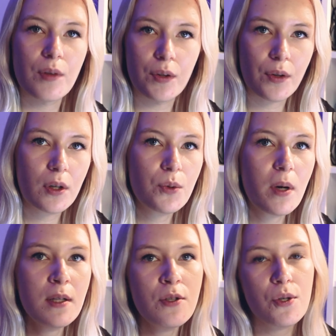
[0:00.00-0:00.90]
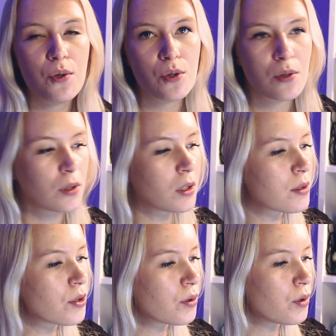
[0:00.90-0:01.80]
The third one,
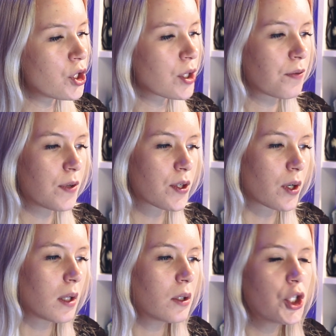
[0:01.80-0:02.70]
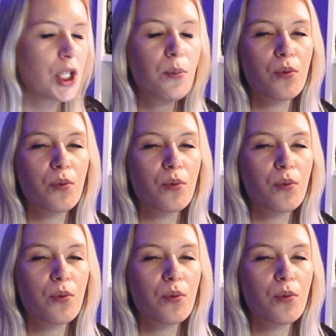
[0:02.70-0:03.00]
tuition fee scholarship,